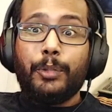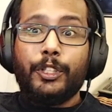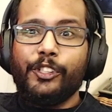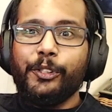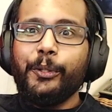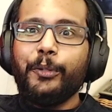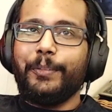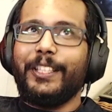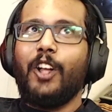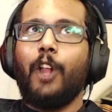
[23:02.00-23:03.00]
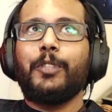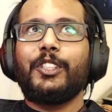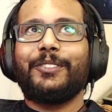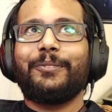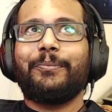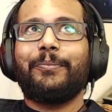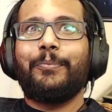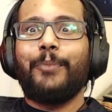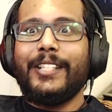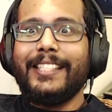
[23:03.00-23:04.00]
It was gloomy, almost
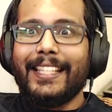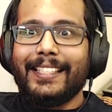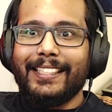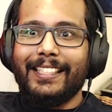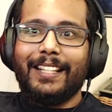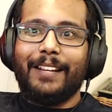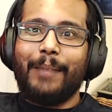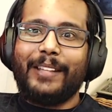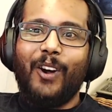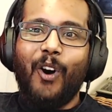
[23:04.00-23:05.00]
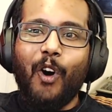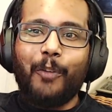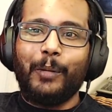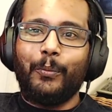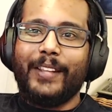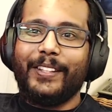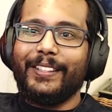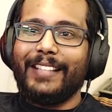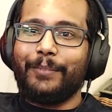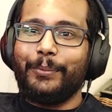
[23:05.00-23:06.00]
predicted by the horrible
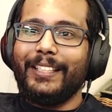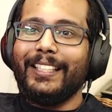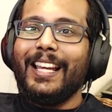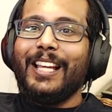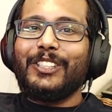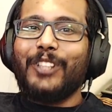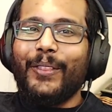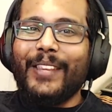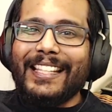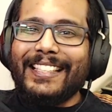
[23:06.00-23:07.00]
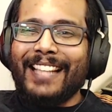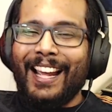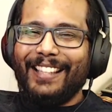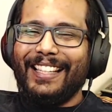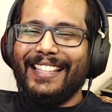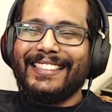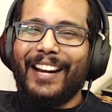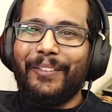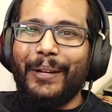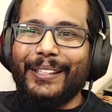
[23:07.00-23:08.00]
weather that we saw the entire,
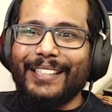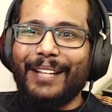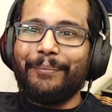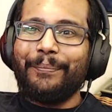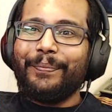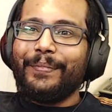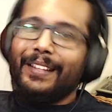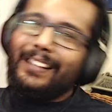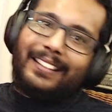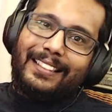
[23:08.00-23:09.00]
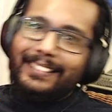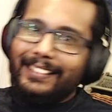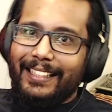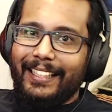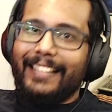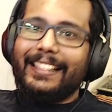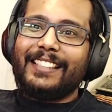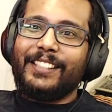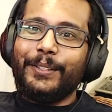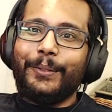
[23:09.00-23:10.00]
entire runtime. Well, then again,
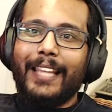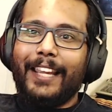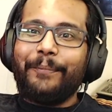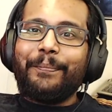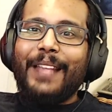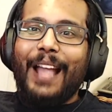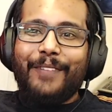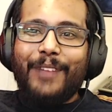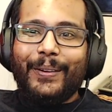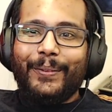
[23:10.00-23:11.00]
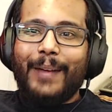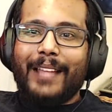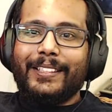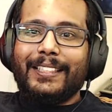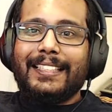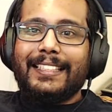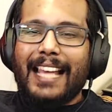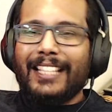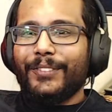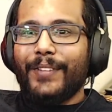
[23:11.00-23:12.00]
that's the UK. I found it rather
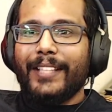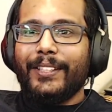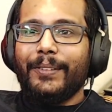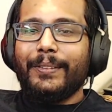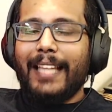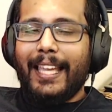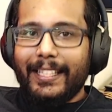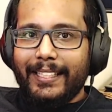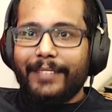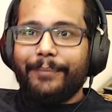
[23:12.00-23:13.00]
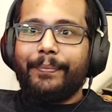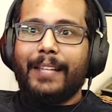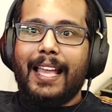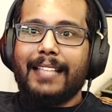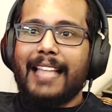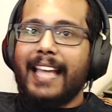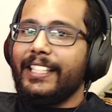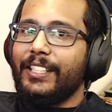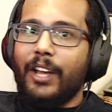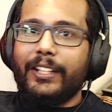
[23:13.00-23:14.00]
satisfying though, the ending, as I
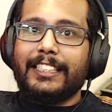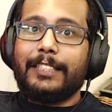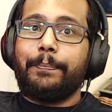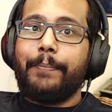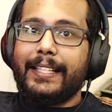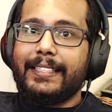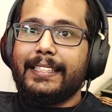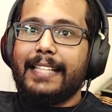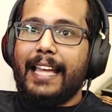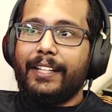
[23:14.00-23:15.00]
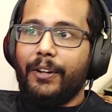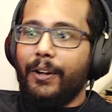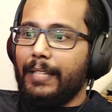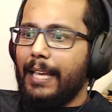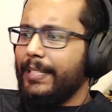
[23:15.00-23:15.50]
did not expect it at all.